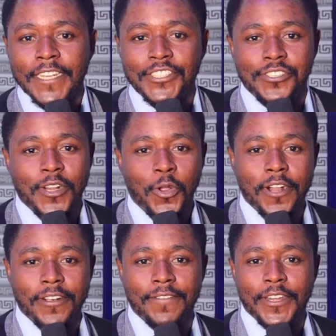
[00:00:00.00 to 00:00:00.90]
Nigerian oil
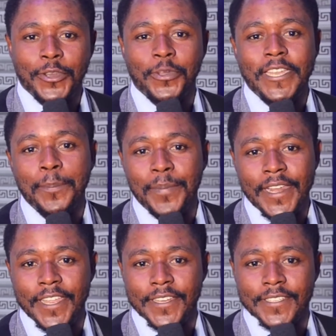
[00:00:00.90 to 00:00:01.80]
revenue in
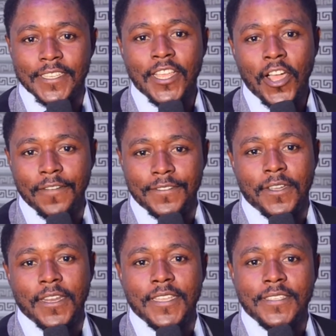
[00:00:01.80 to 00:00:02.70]
billions of
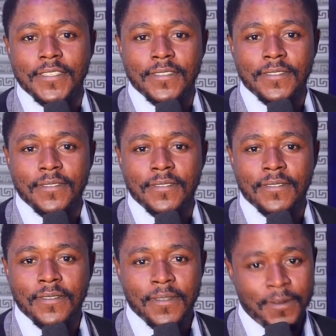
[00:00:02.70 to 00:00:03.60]
dollars.
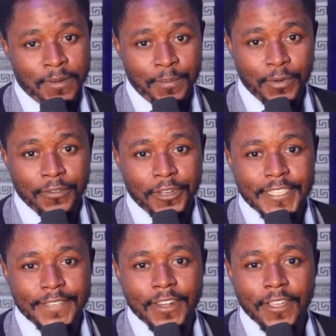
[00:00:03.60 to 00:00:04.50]

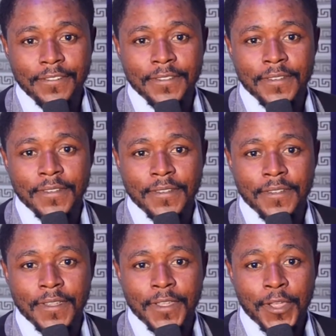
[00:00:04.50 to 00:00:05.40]
Provocative enough?
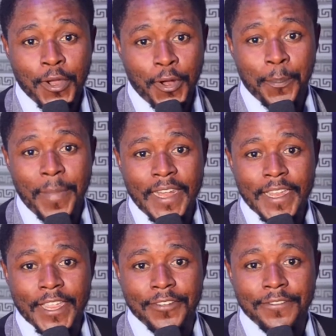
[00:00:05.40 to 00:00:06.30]
Compelling
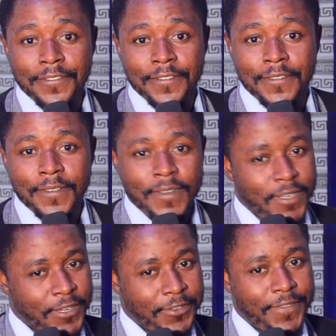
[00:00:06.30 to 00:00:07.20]
enough?
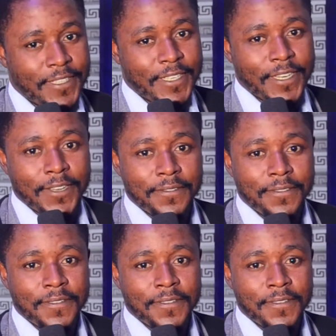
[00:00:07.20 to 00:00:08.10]
Riveting enough?
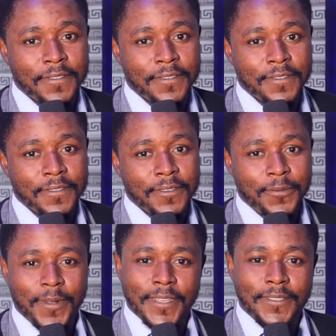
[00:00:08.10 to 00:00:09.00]

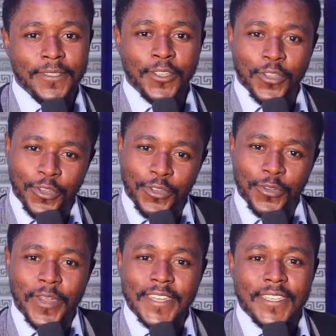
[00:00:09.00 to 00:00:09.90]
Well, you
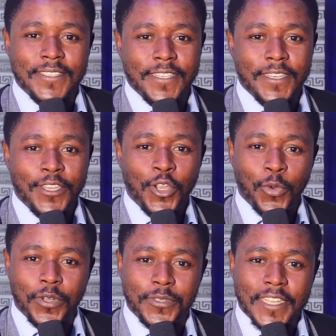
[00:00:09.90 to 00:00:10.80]
wait and see
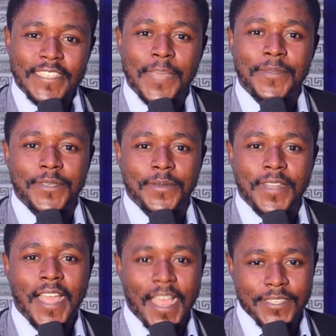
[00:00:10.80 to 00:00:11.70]
what today's episode
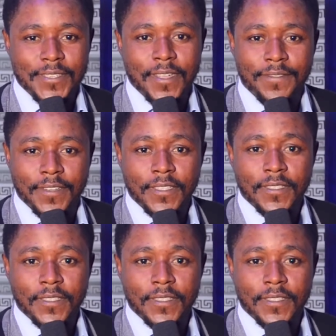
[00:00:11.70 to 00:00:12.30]
has to offer.